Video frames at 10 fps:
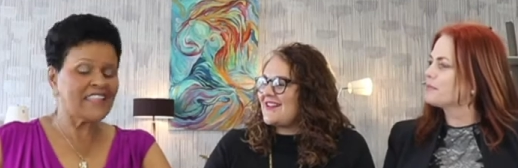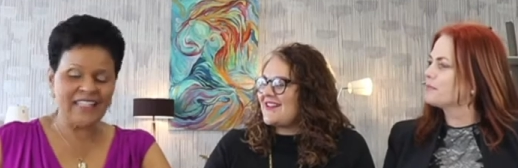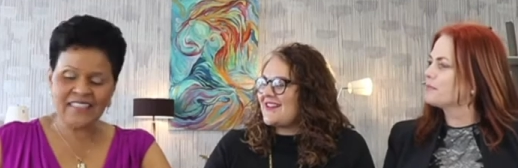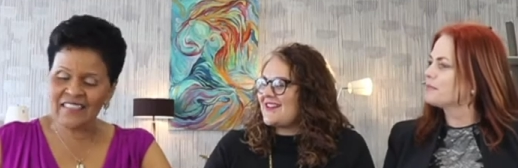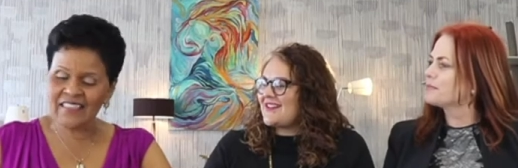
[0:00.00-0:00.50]

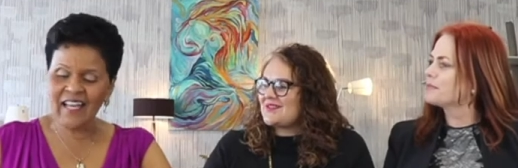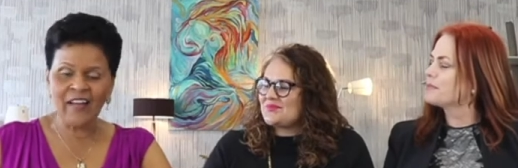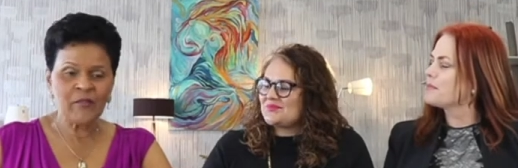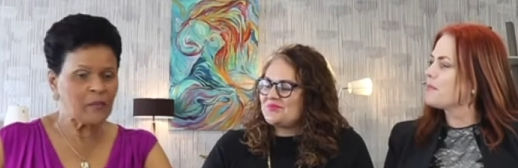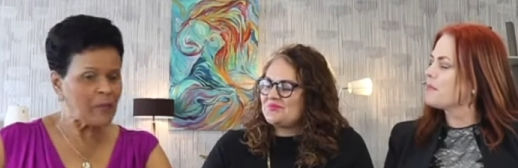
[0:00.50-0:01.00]
Speaker 1: yes.
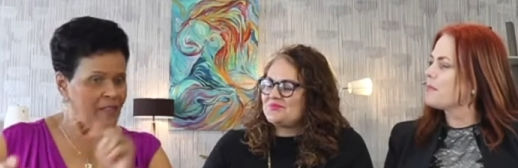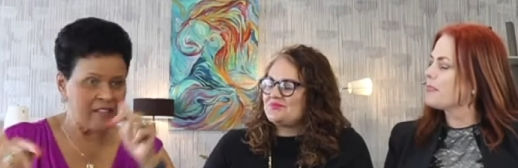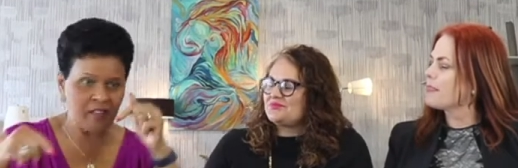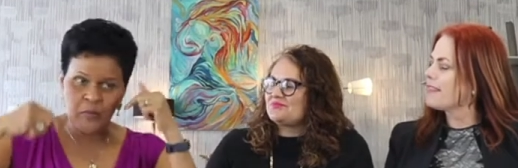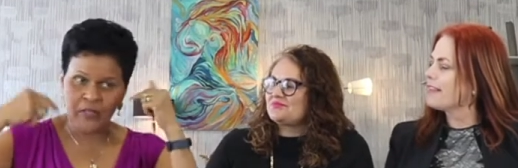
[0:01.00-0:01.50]

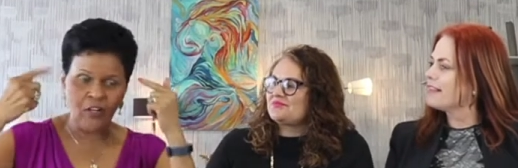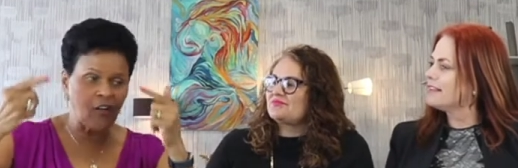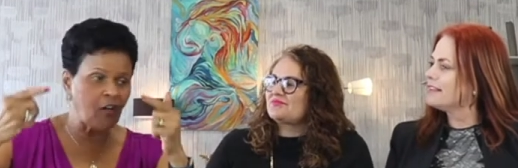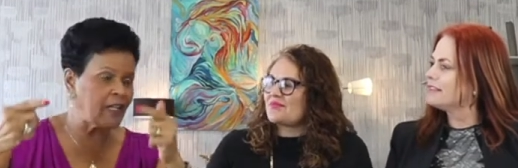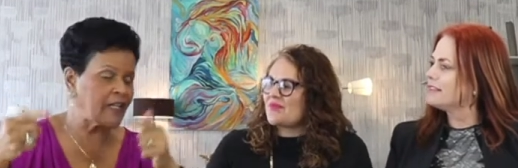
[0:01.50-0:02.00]
There's been a
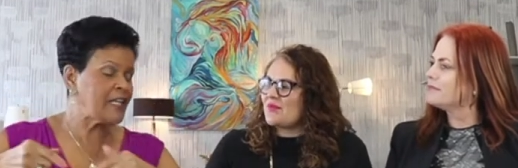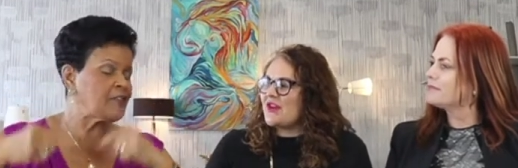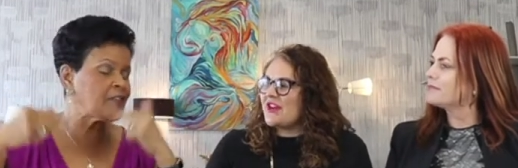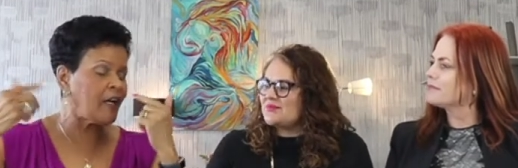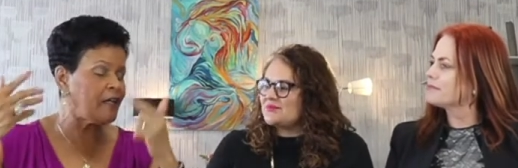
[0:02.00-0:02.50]
calling. If
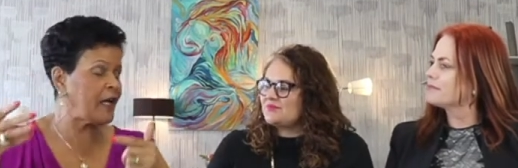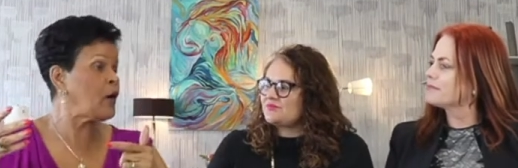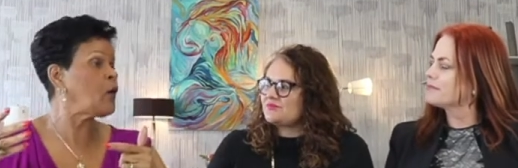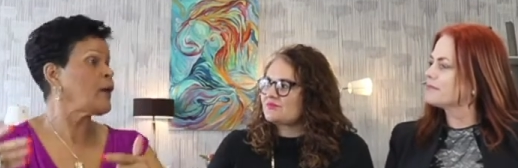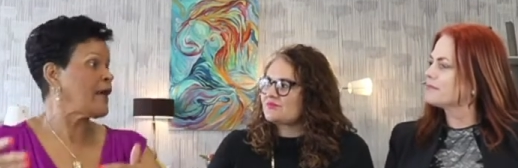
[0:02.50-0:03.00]
right. not
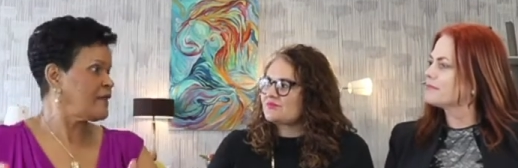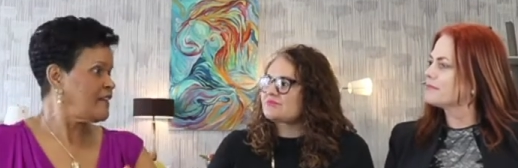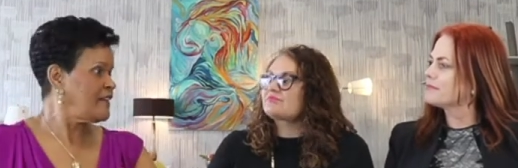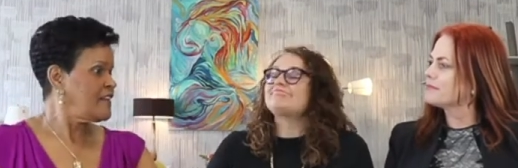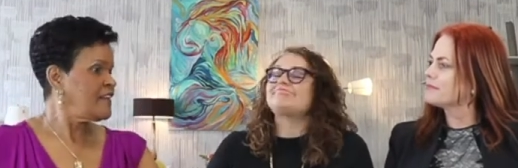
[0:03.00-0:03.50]
now,
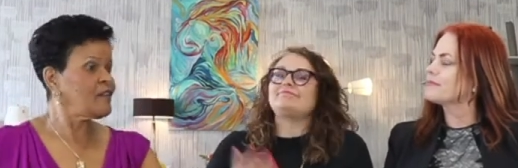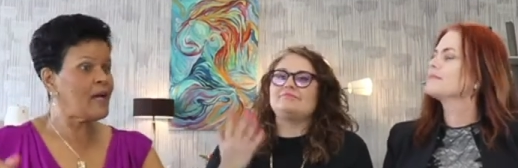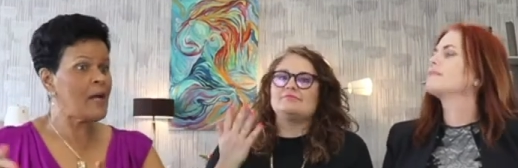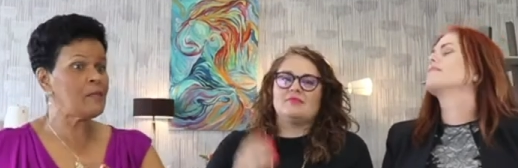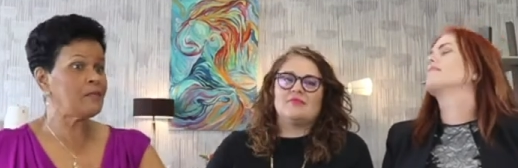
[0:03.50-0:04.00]
when? you know,
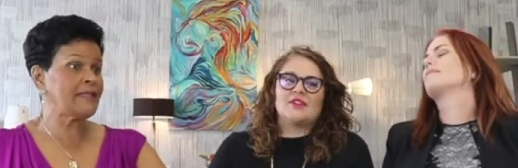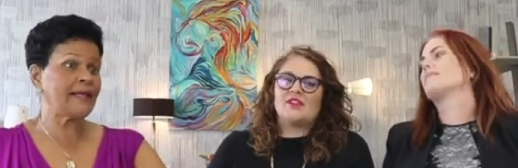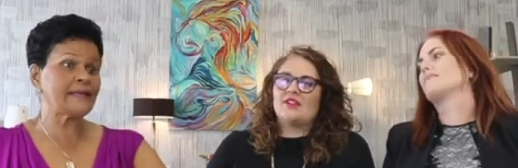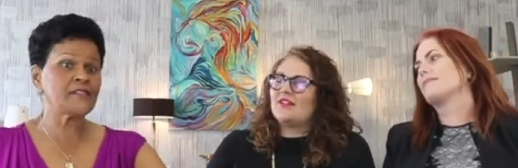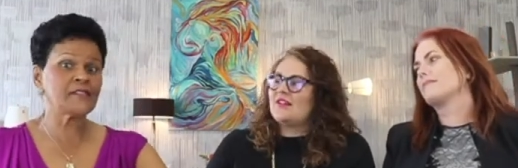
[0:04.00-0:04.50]
I'm
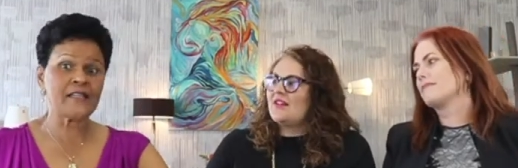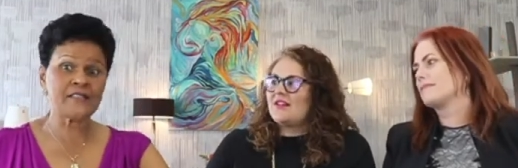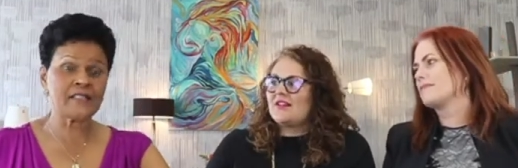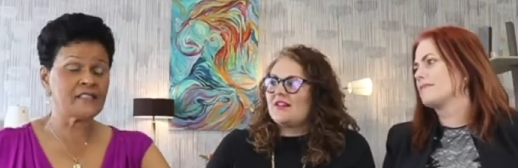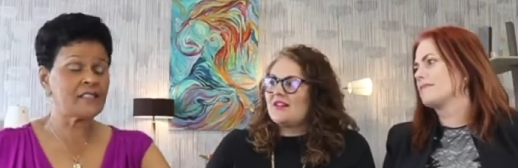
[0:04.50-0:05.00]
not, a,
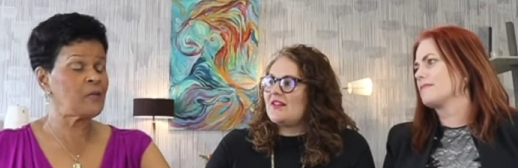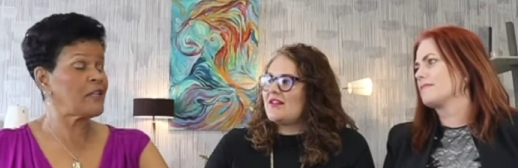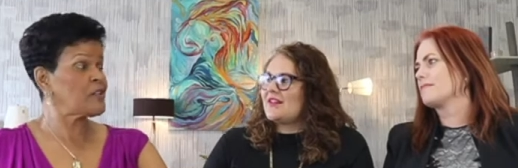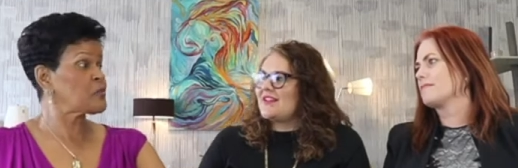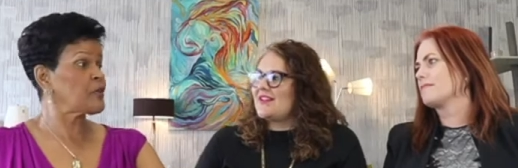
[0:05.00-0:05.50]
as you can see, I'm
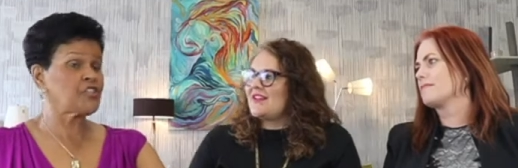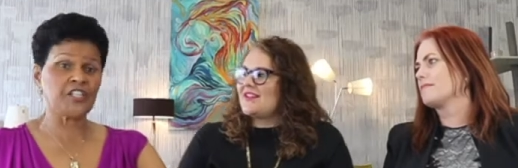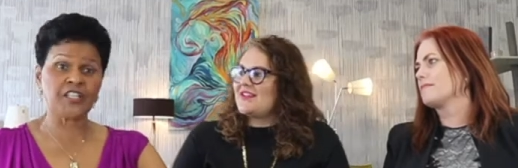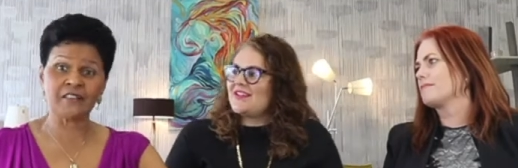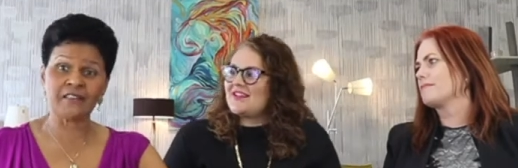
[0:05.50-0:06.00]
not a spring
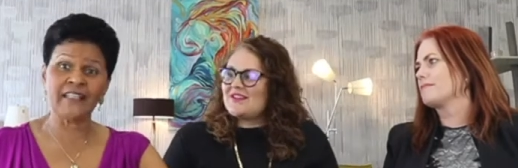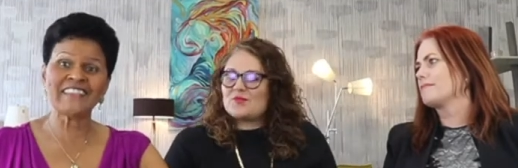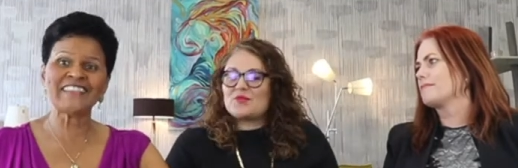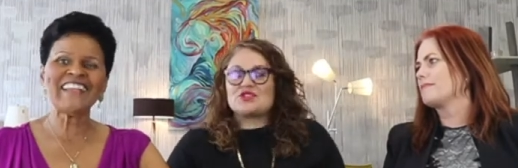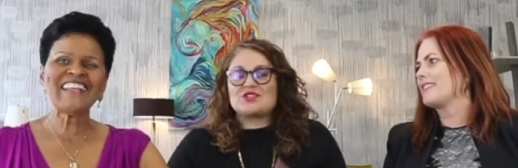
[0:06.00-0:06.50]
chicken,
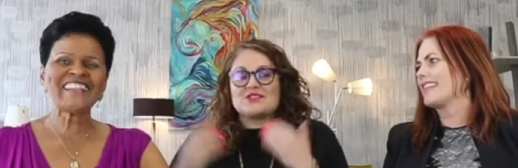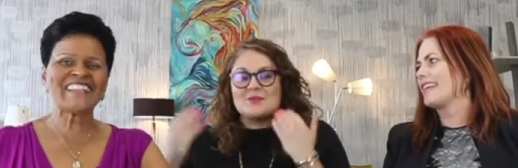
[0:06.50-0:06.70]
right? But she's